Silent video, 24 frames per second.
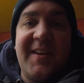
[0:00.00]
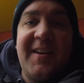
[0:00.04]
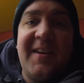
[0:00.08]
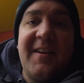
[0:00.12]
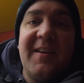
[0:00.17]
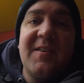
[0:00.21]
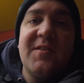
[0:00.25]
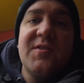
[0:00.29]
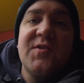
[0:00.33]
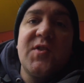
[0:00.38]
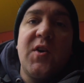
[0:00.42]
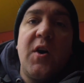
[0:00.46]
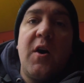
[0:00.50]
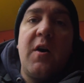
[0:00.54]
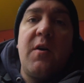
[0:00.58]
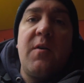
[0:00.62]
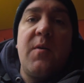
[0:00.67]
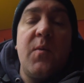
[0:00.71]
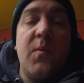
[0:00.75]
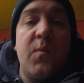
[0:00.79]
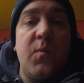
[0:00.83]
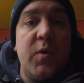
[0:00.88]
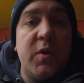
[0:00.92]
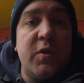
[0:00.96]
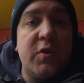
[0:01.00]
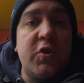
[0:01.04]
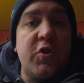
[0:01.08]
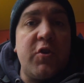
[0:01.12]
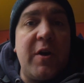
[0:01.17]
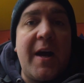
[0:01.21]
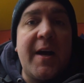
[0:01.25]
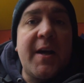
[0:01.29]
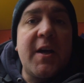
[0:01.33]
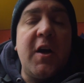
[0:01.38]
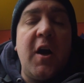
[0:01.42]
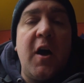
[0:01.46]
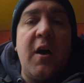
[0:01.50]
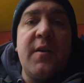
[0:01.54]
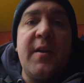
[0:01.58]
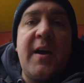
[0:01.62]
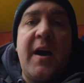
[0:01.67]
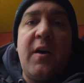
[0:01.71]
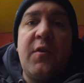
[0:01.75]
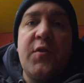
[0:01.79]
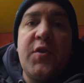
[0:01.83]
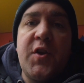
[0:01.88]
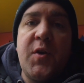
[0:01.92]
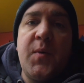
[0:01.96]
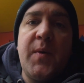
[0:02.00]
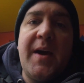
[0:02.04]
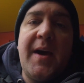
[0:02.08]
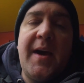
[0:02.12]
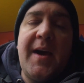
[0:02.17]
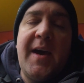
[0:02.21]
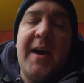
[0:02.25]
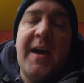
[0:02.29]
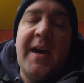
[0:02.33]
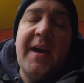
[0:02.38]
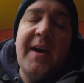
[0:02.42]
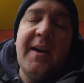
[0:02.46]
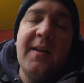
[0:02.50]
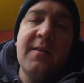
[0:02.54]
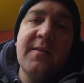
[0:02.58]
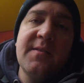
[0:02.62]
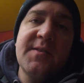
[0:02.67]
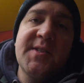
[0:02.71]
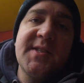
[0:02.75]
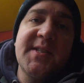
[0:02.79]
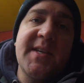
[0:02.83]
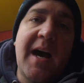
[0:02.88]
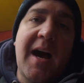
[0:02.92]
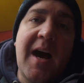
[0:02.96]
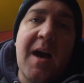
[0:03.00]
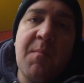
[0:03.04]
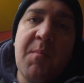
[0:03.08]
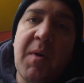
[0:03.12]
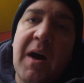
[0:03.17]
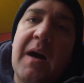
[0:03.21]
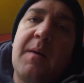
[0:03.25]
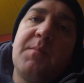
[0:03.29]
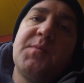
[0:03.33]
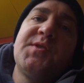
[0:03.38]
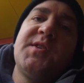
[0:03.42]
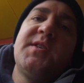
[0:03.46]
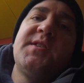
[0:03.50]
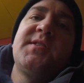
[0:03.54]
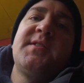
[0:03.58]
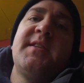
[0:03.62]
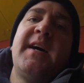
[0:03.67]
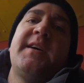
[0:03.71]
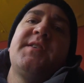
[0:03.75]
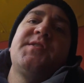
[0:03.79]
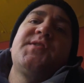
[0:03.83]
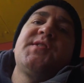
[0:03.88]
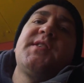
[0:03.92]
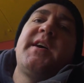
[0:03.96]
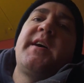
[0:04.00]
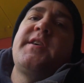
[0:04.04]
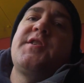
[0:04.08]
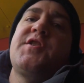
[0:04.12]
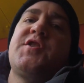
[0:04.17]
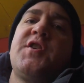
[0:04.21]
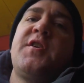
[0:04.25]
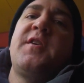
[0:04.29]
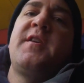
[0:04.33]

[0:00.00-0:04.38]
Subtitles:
So we'll crack on. I'll do it in time lapse this next section